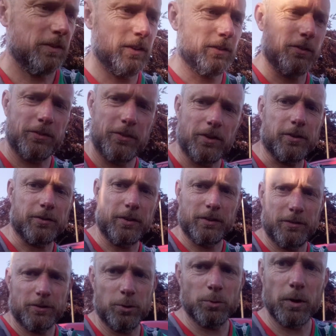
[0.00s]
is starting
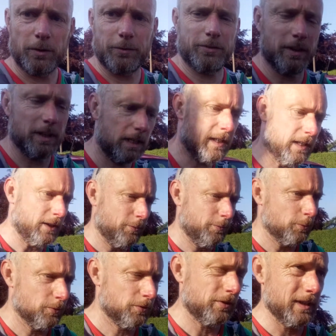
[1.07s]
to cool off slightly now,
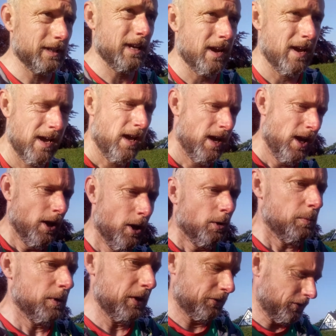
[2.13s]
fortunately,
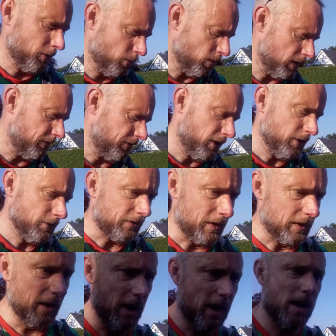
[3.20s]
but it's still quite a hot
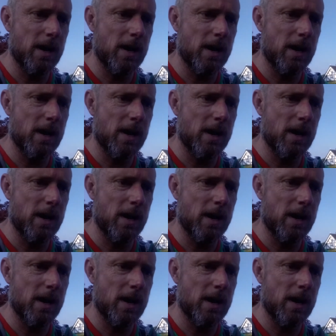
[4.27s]
sun.